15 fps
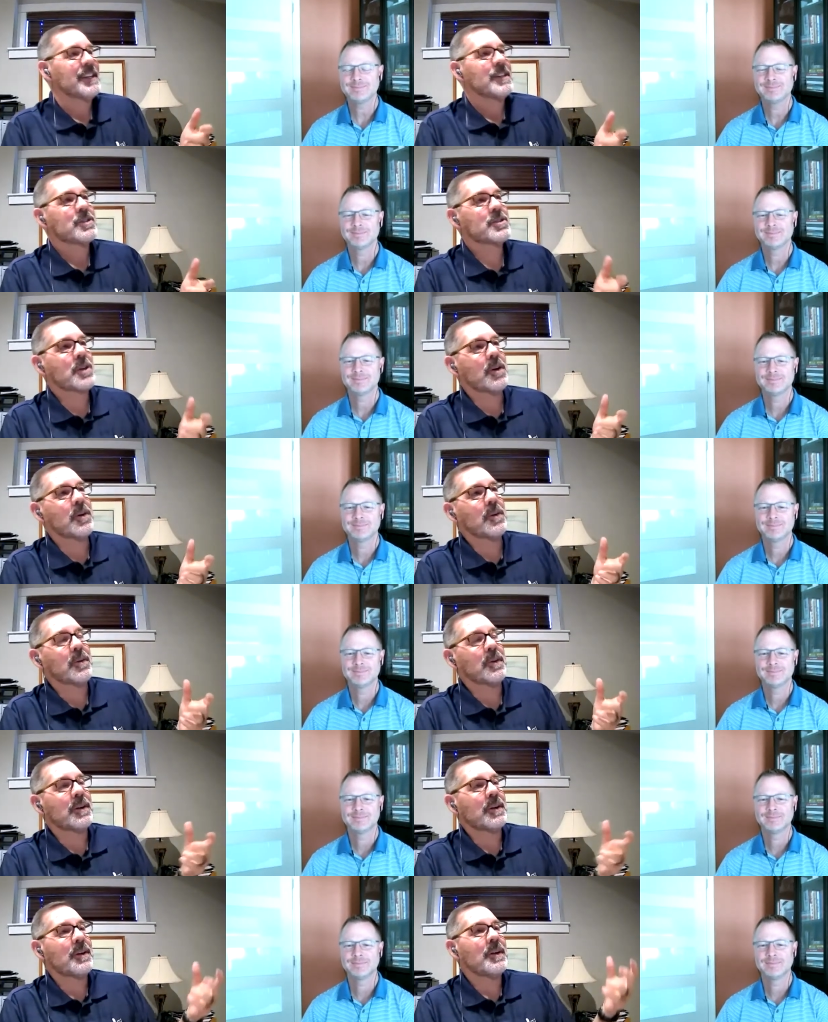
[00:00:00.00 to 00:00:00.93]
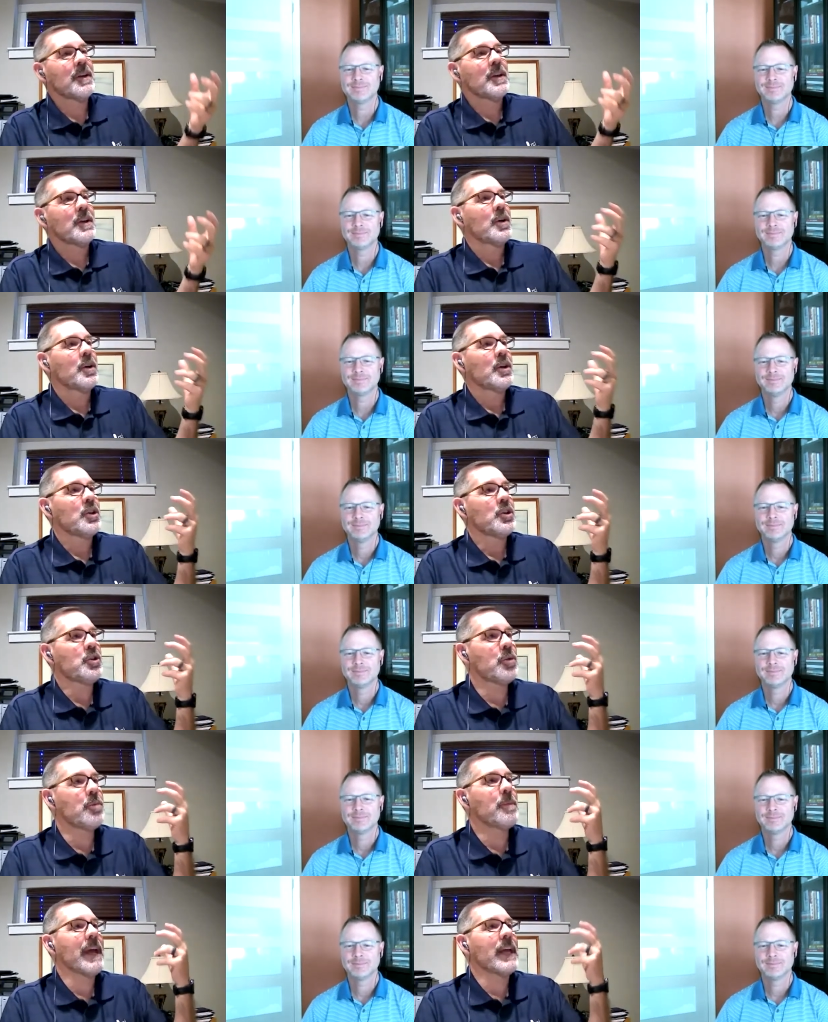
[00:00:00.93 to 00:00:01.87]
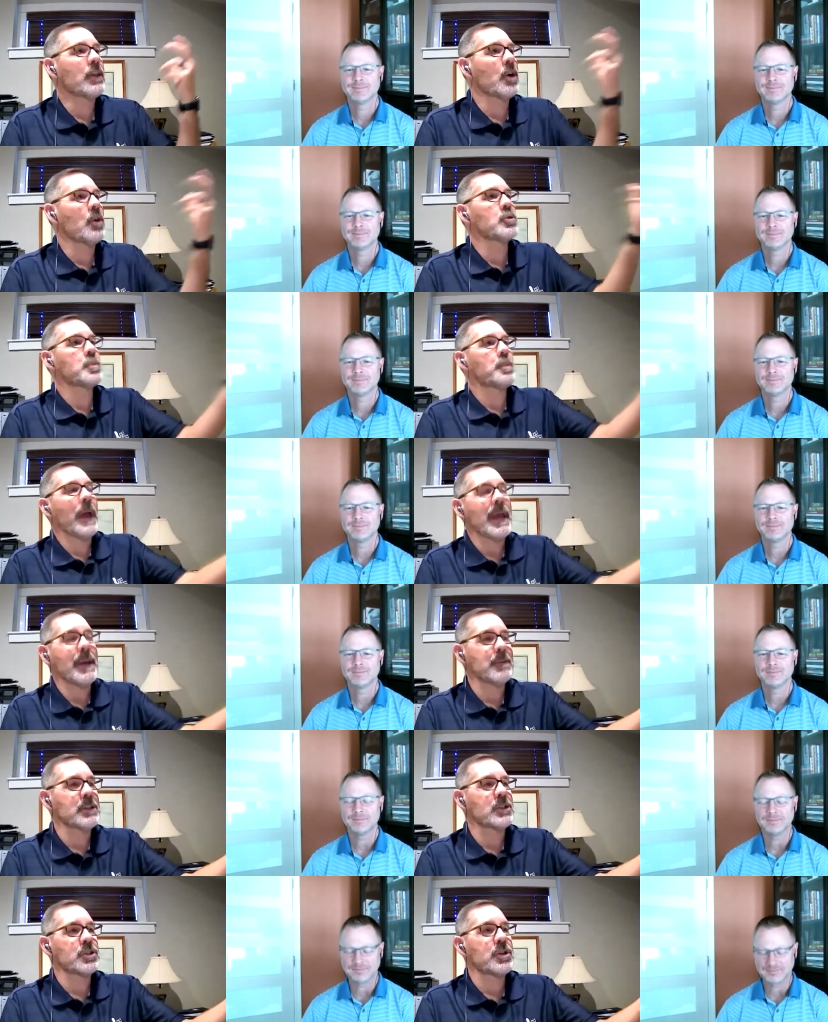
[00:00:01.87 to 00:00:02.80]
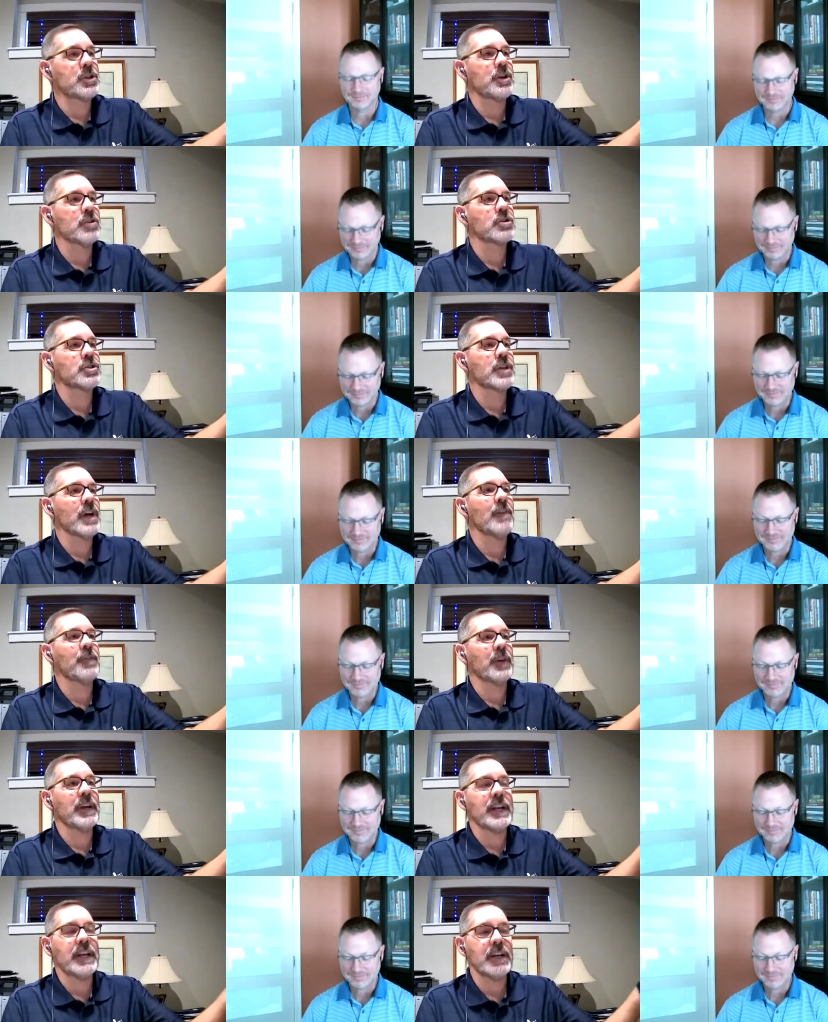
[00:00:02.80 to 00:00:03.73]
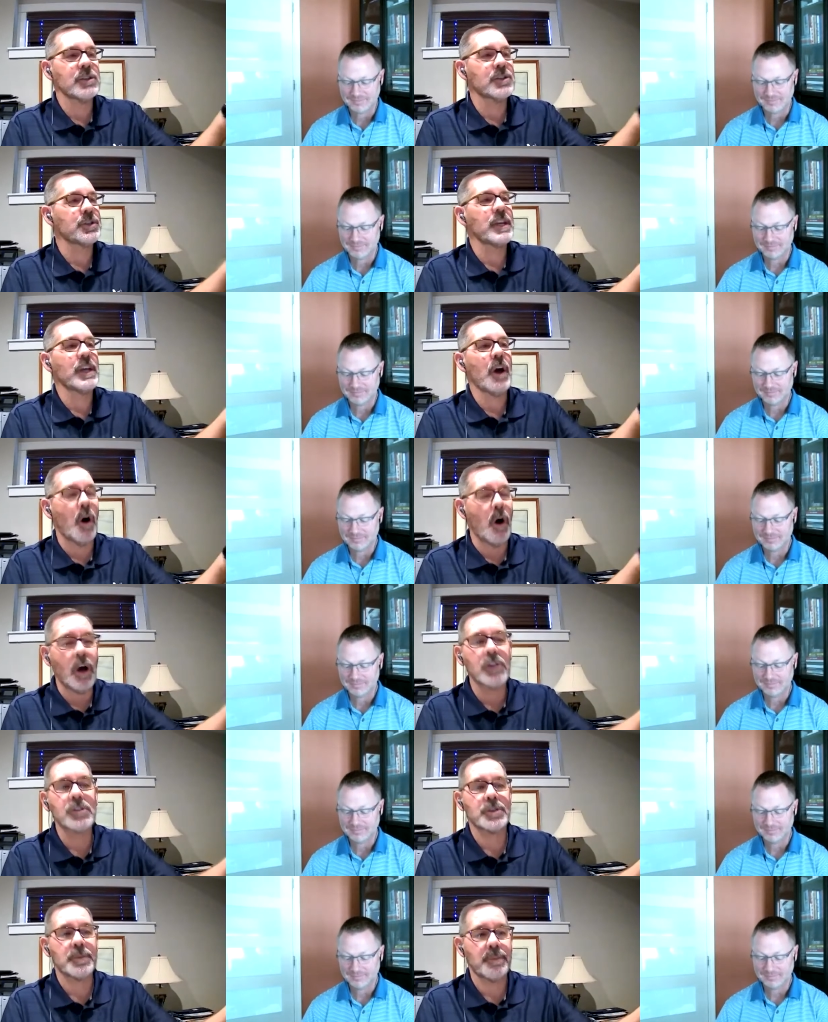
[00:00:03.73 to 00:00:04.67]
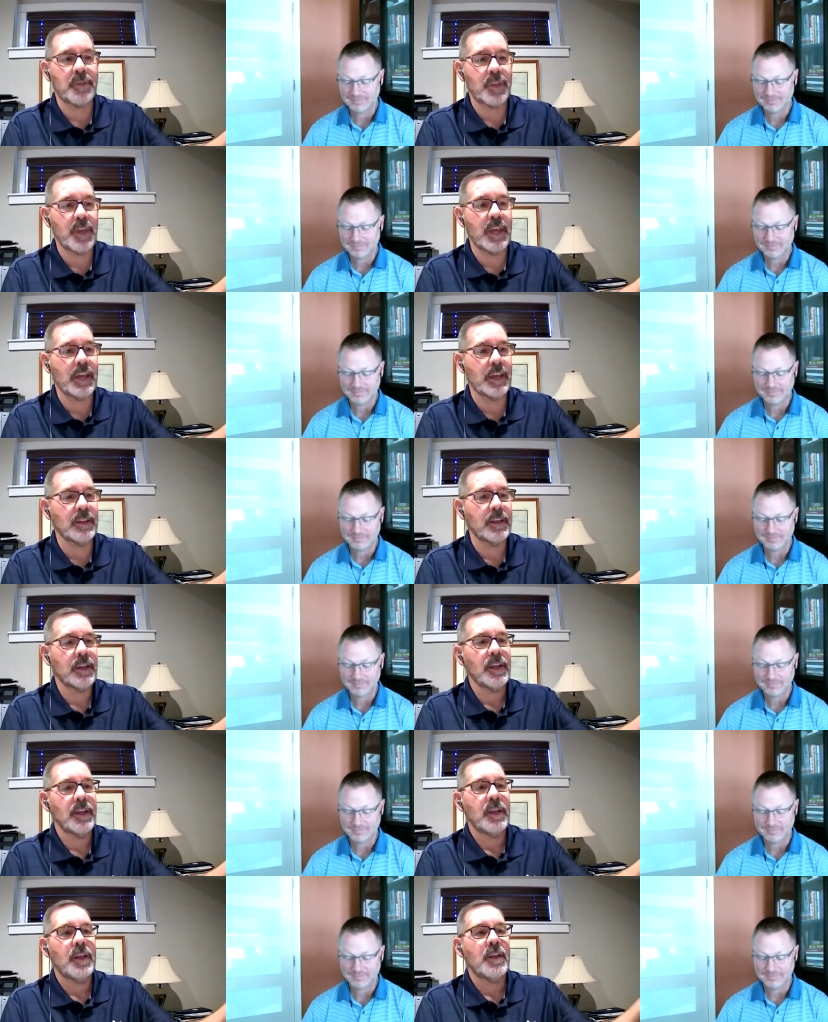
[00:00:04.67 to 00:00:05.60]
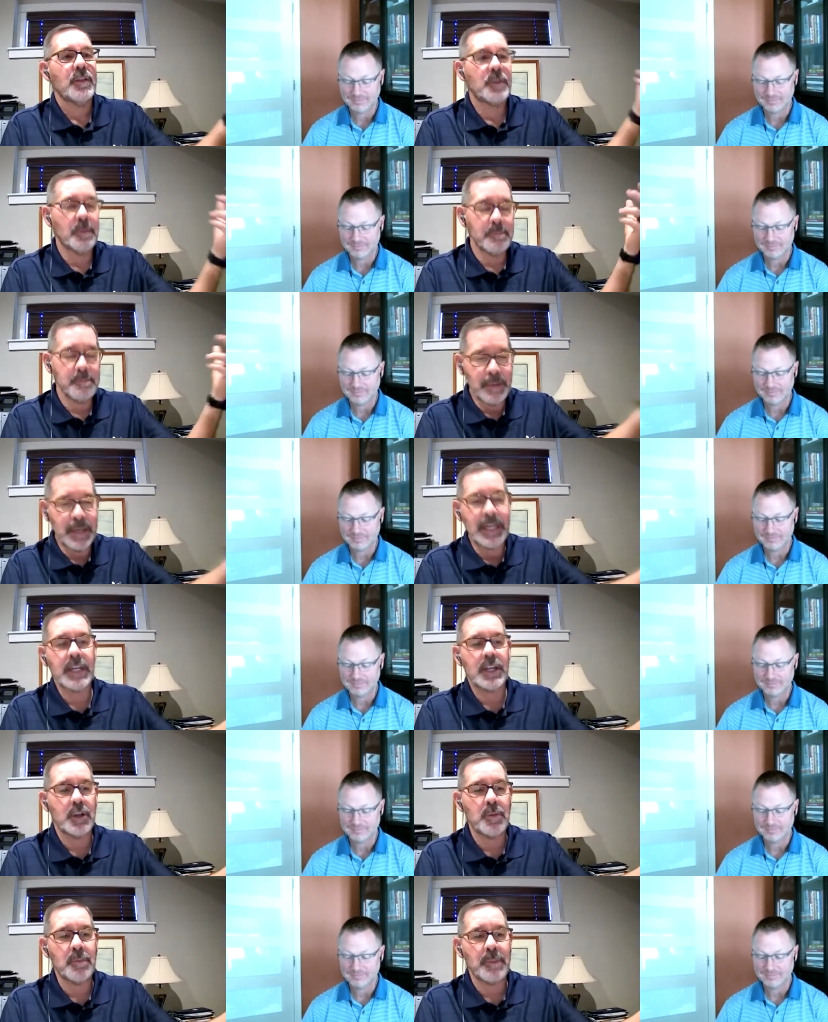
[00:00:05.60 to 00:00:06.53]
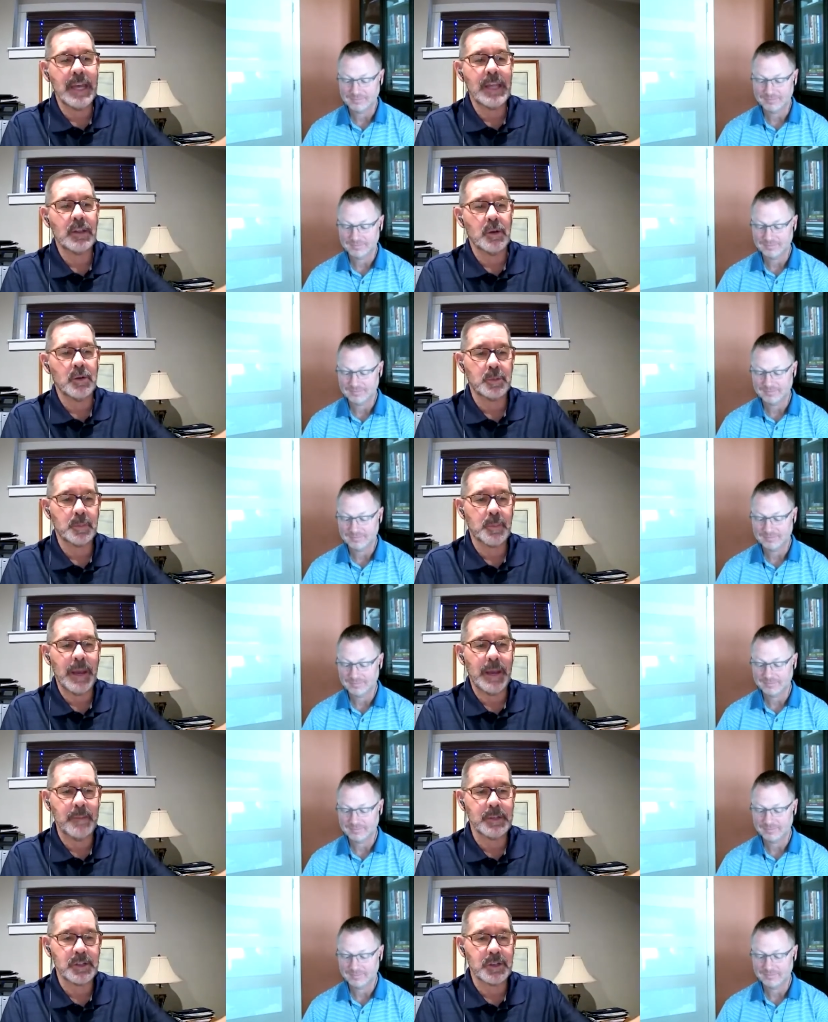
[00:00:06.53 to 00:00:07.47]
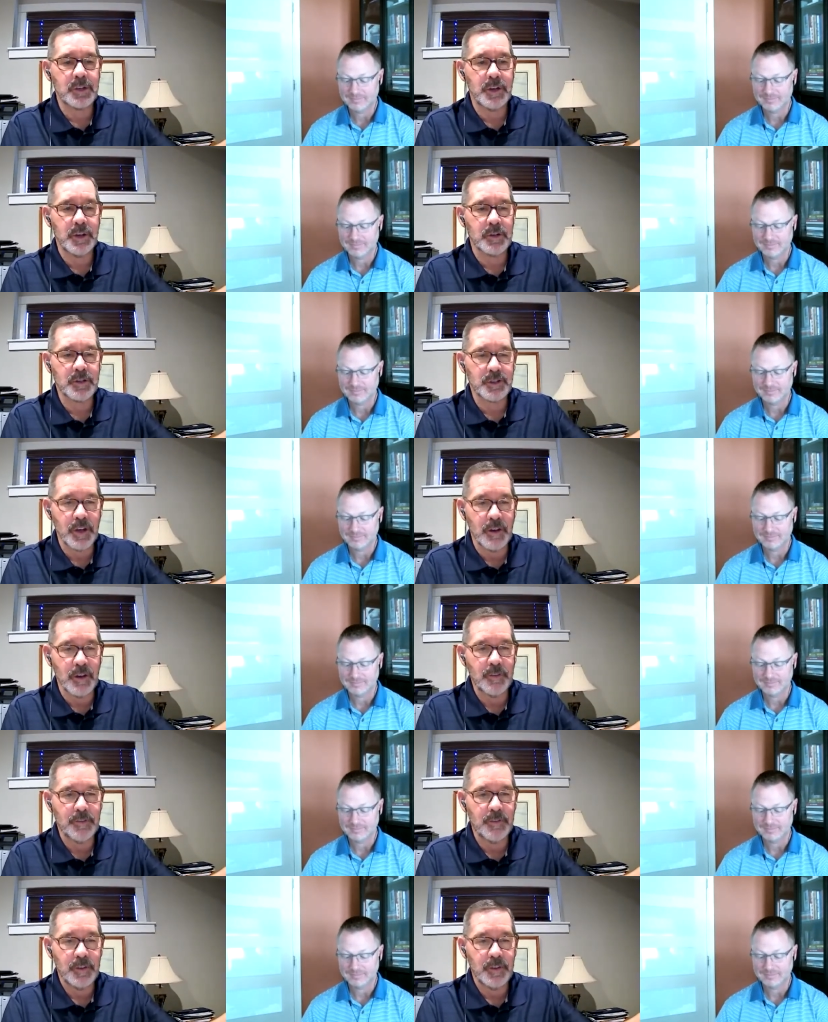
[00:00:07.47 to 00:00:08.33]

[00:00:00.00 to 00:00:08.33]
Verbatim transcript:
Speaker 1: So you make those payments to yourself. And here's the awesome thing the minute you make those payments to yourself,